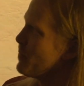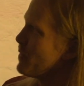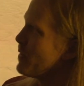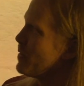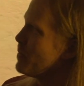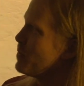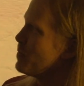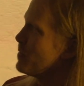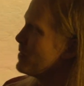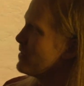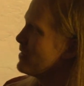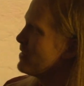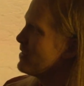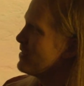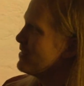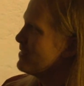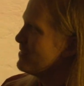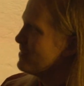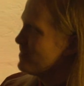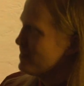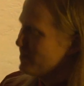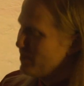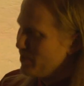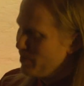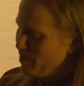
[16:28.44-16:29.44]
But
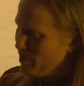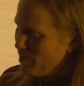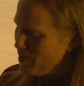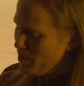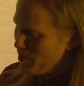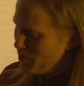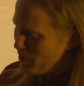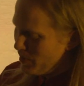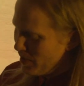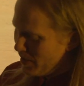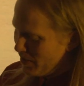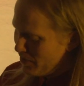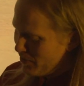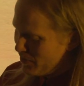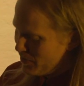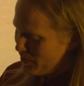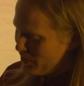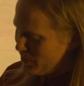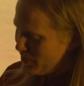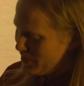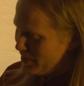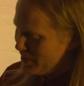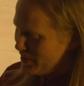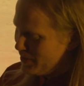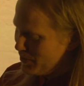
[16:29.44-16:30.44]
maybe we have to
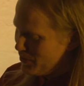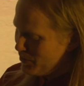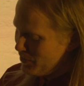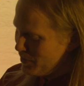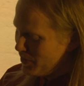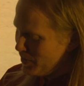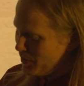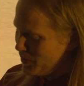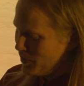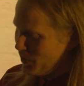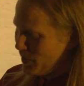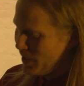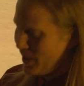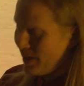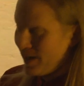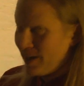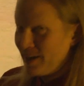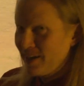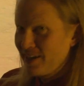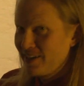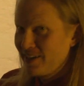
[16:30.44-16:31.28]
continue very quickly.